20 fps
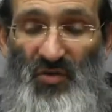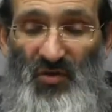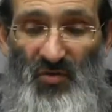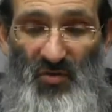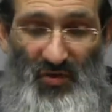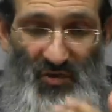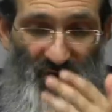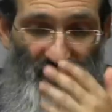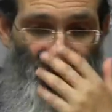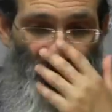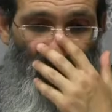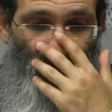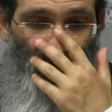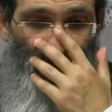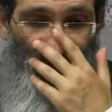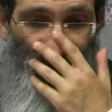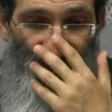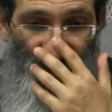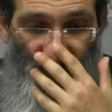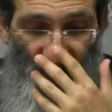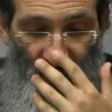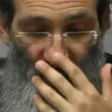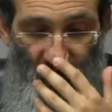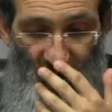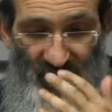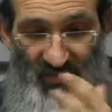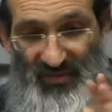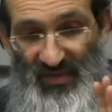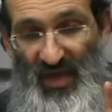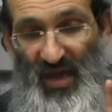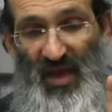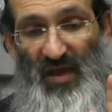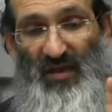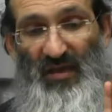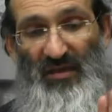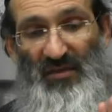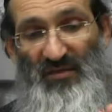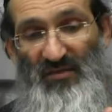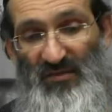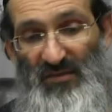You can look at the vak and say, you know what,
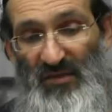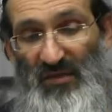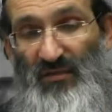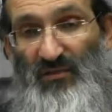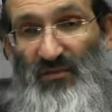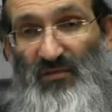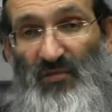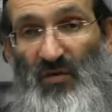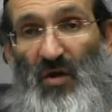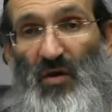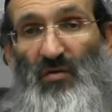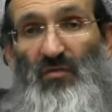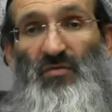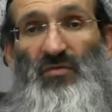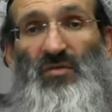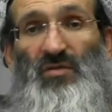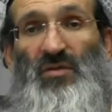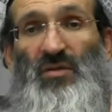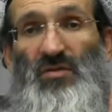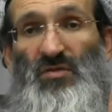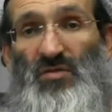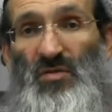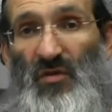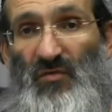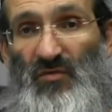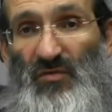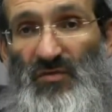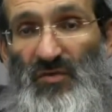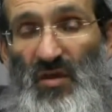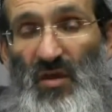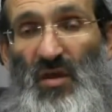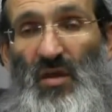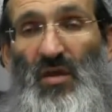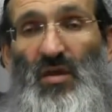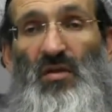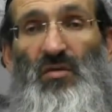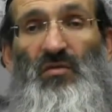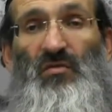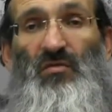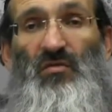za is vav ketzovus,
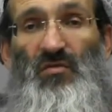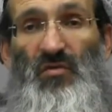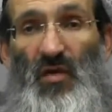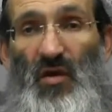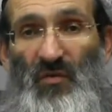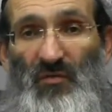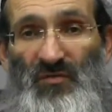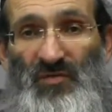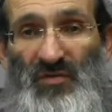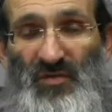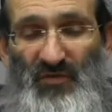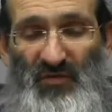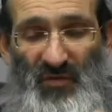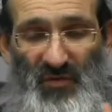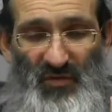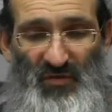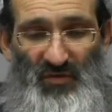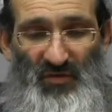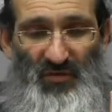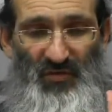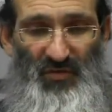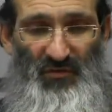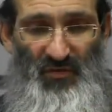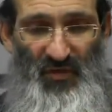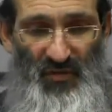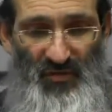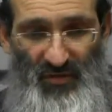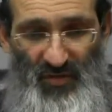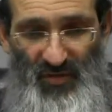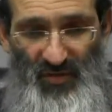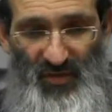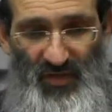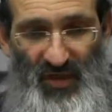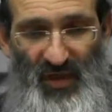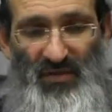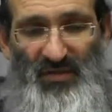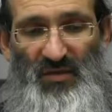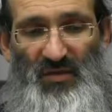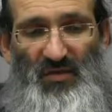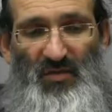vav sfiros, kabaltik,
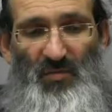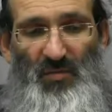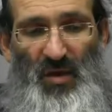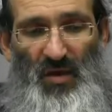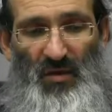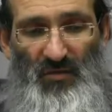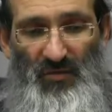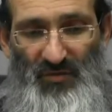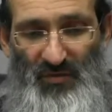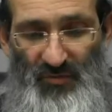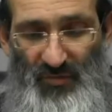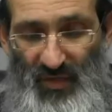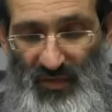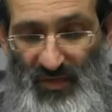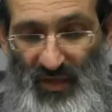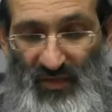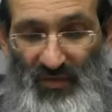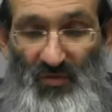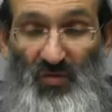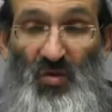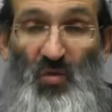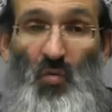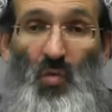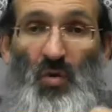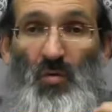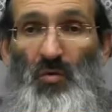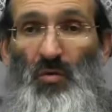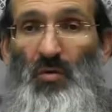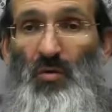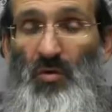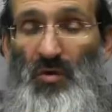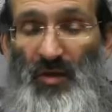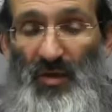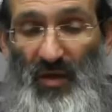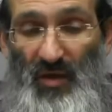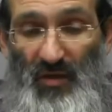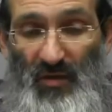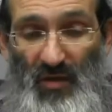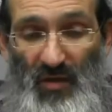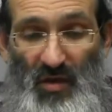chesed to malchus. But that's only one way of
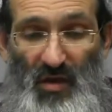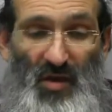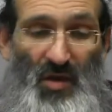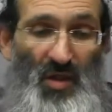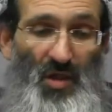looking at it.